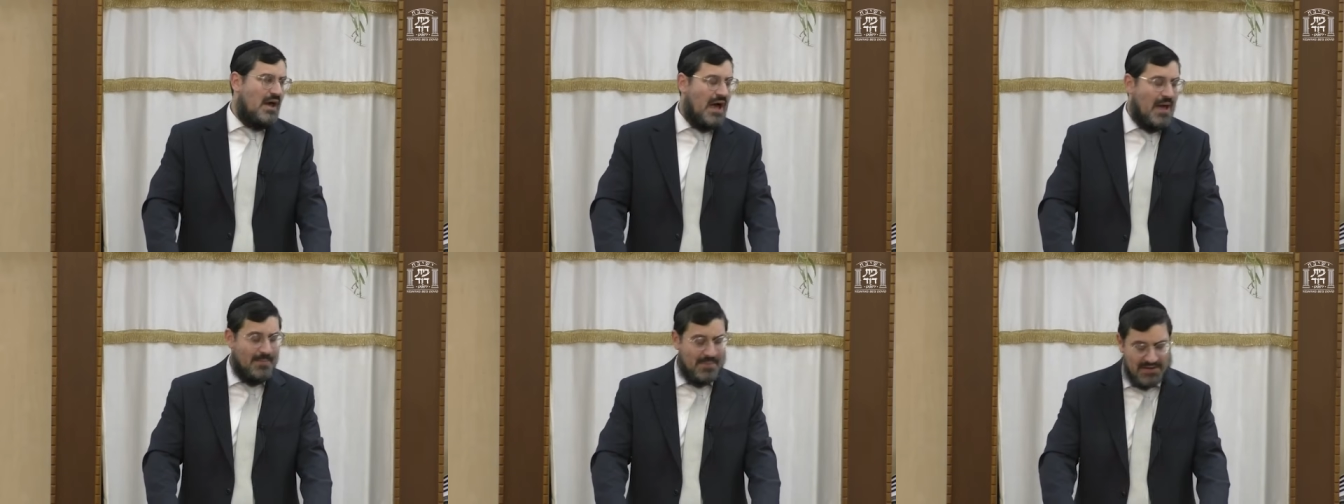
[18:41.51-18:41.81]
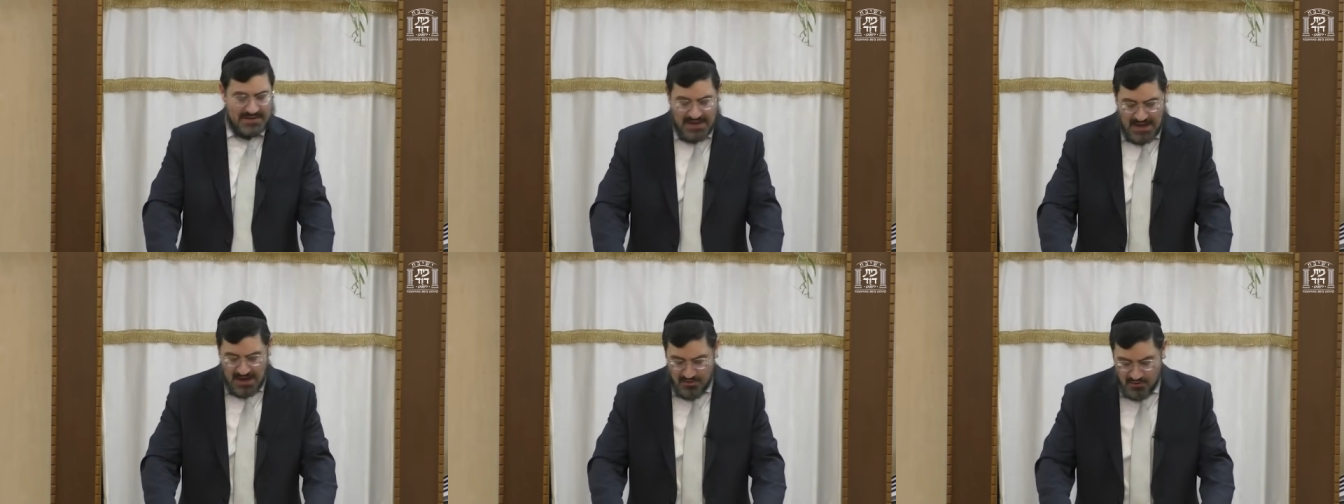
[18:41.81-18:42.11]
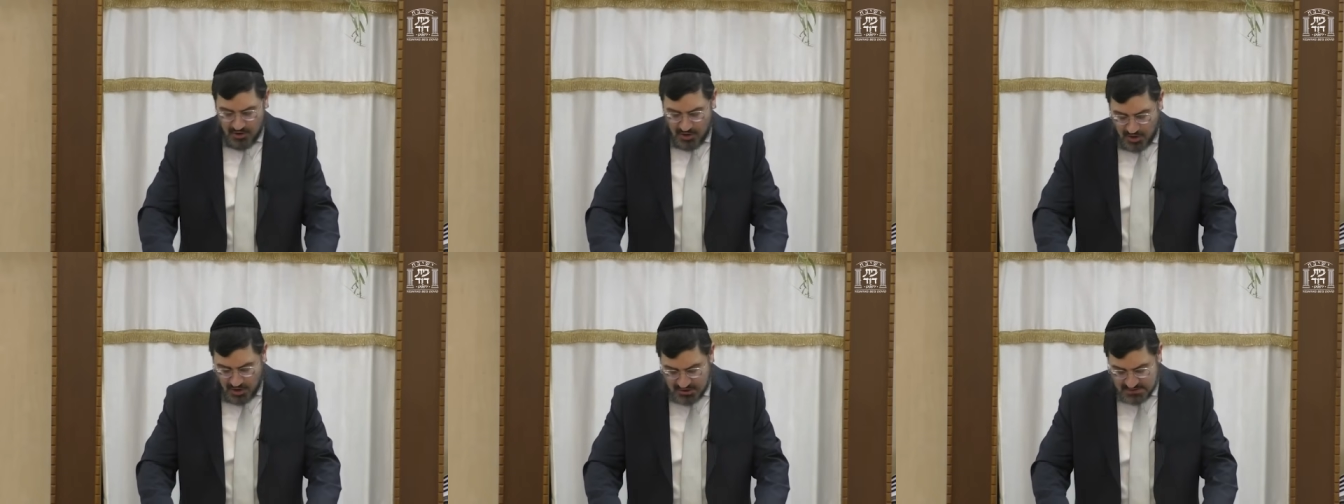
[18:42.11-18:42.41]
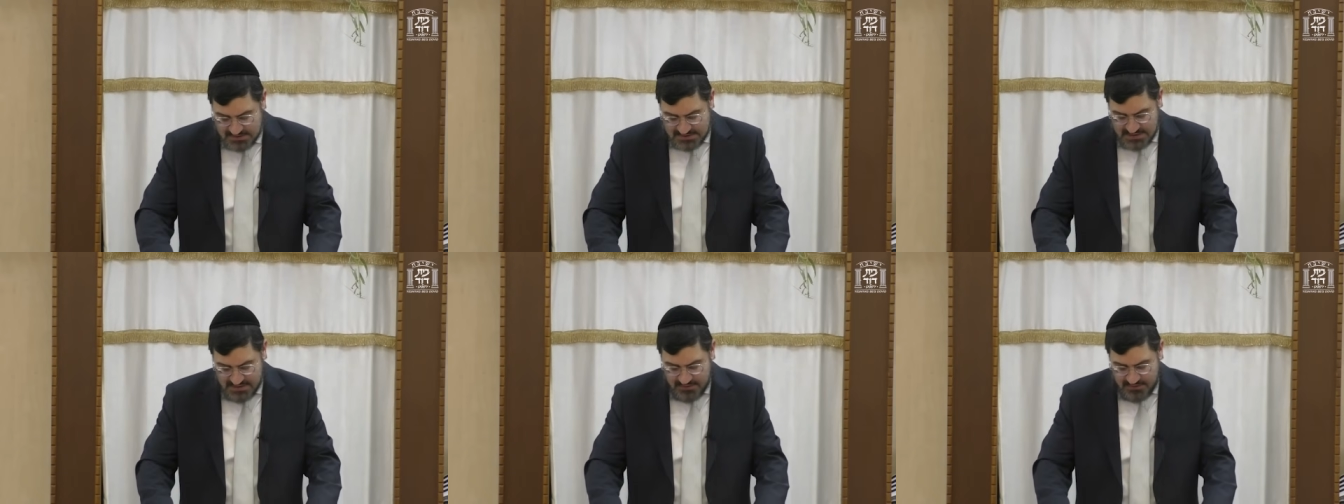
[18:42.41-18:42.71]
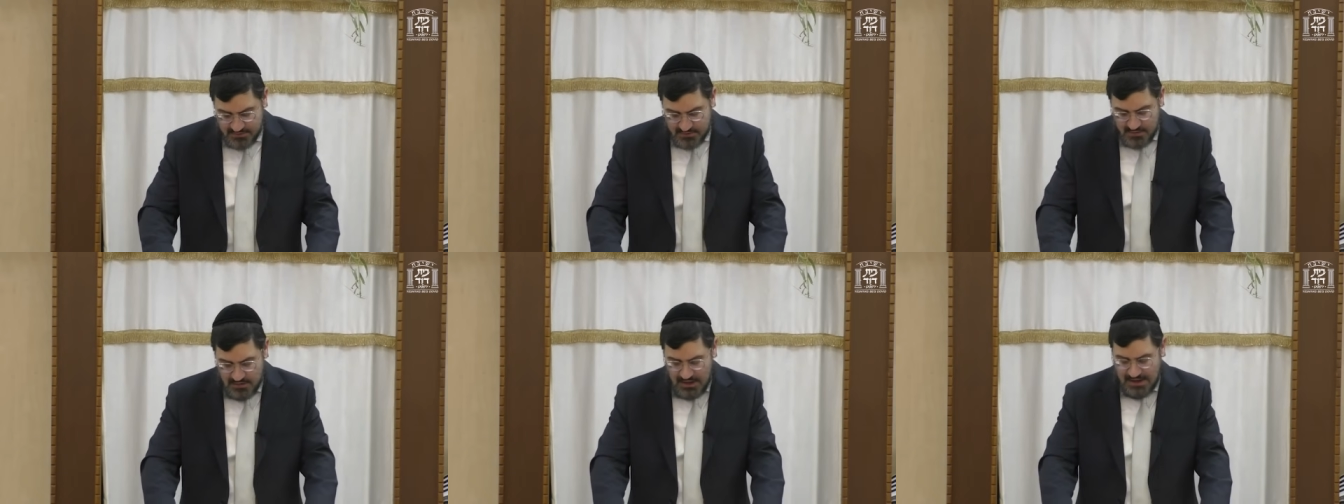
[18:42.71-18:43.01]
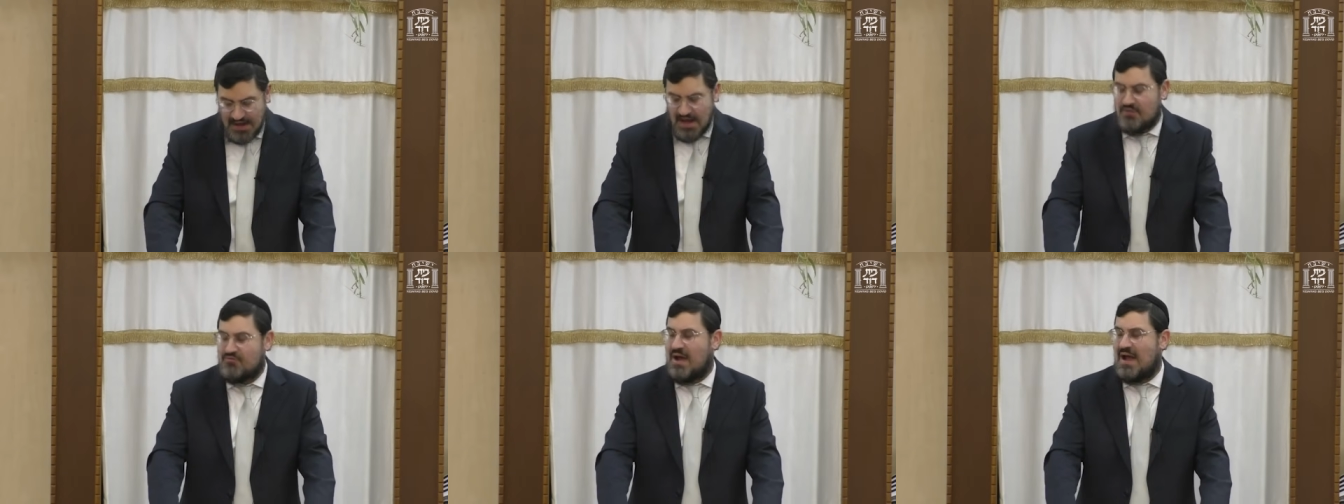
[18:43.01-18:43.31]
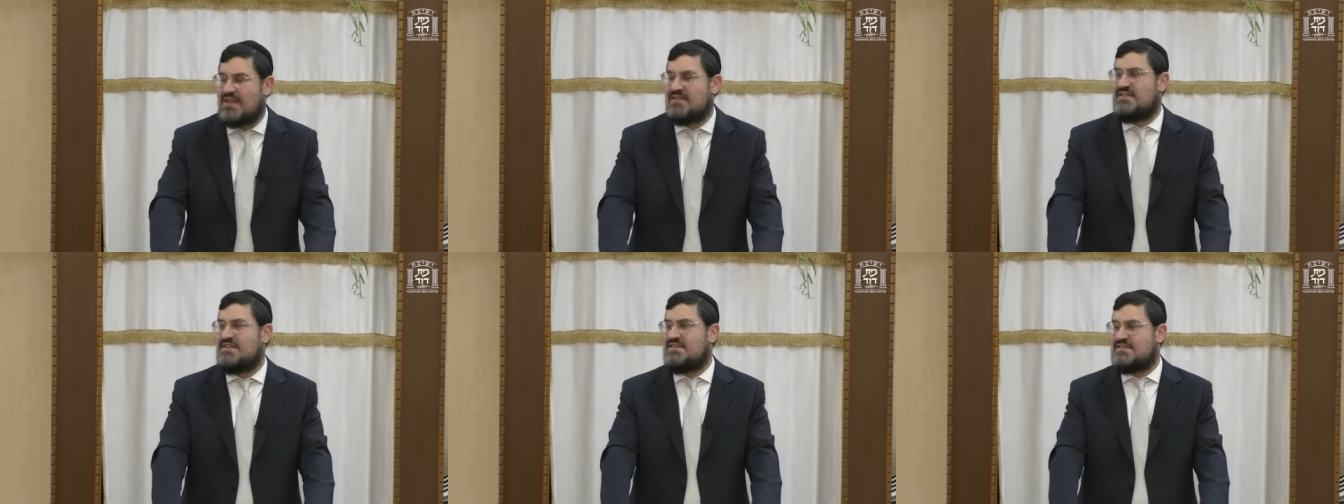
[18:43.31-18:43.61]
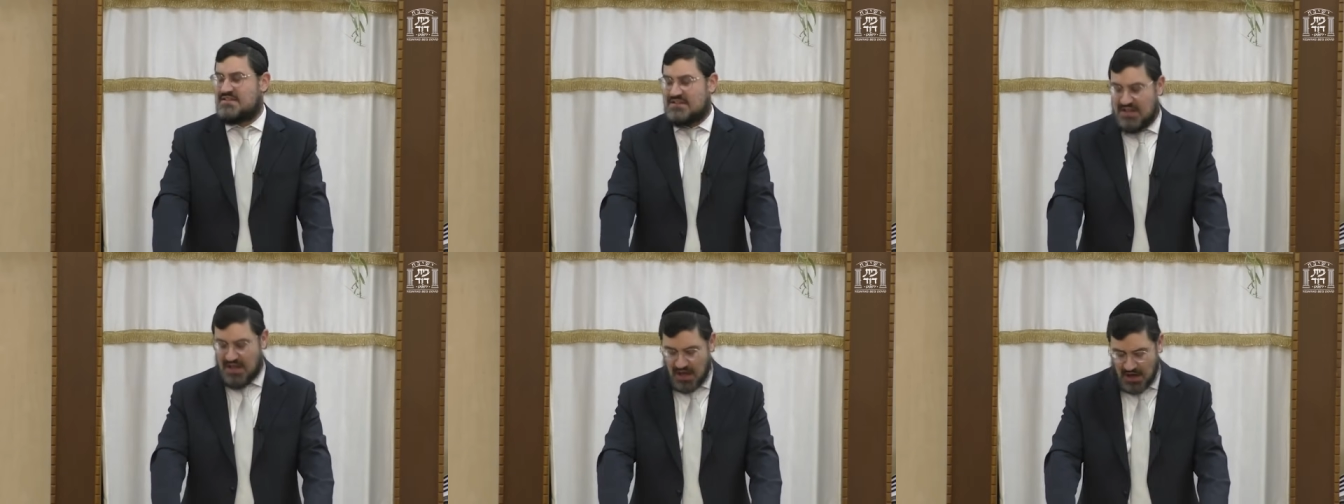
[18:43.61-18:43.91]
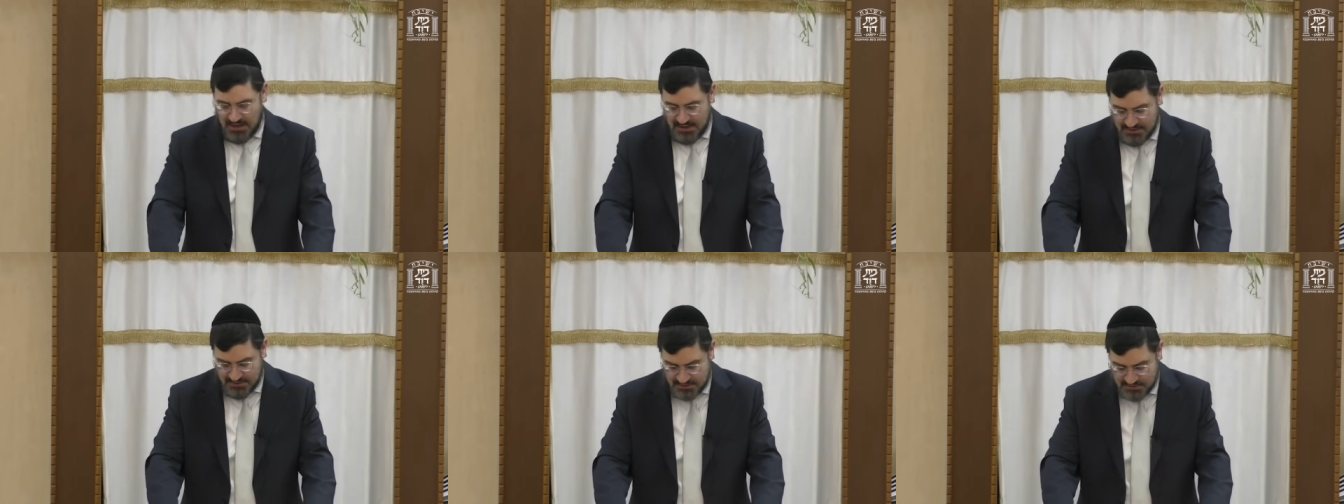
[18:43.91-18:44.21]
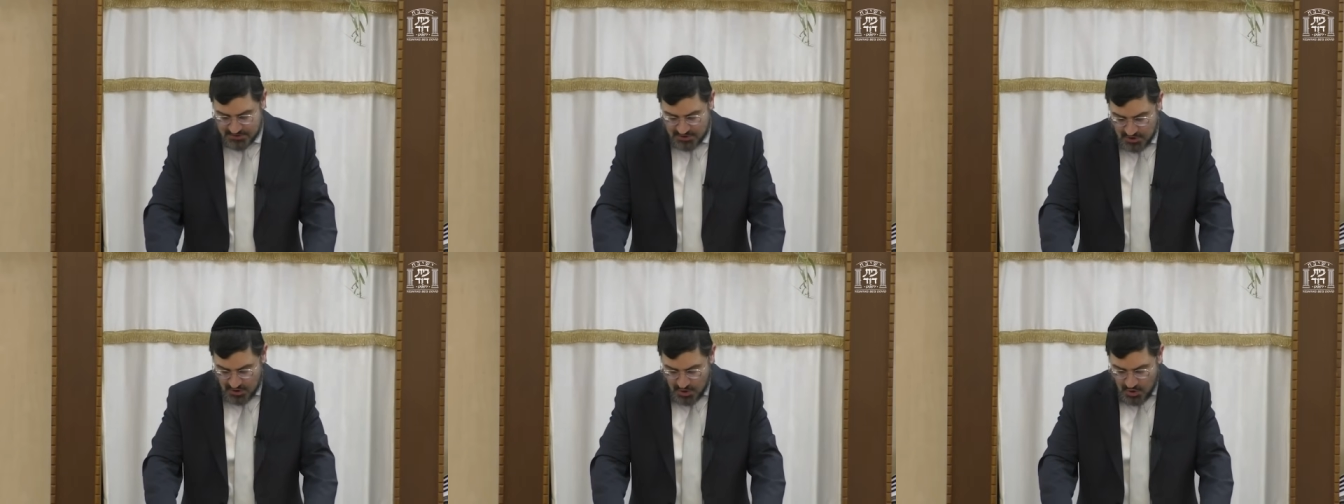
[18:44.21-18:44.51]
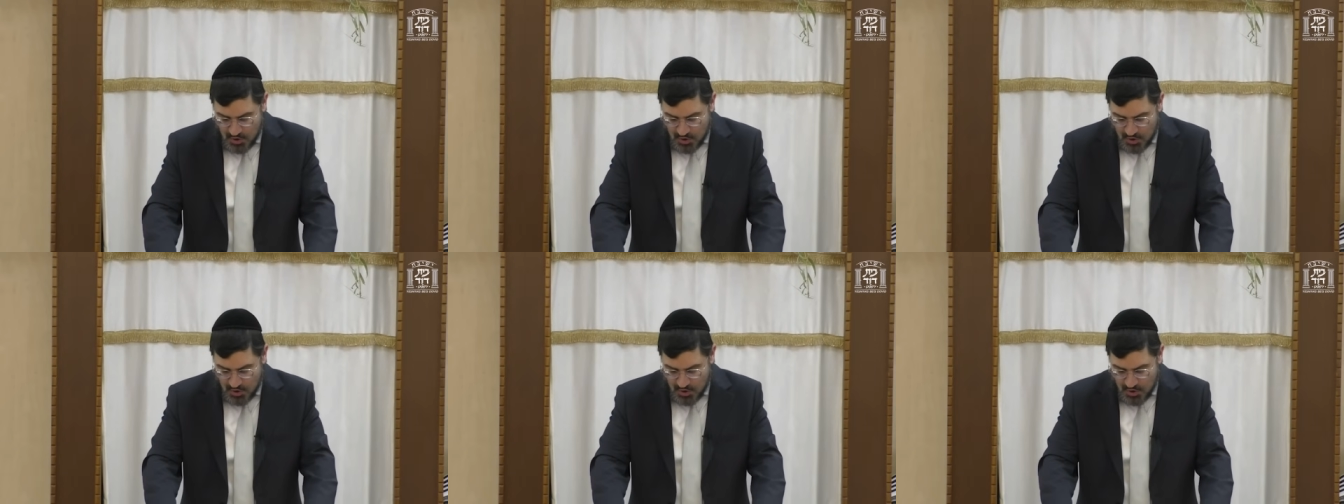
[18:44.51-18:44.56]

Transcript: I'm a Gerrer Chosid, and I write these lines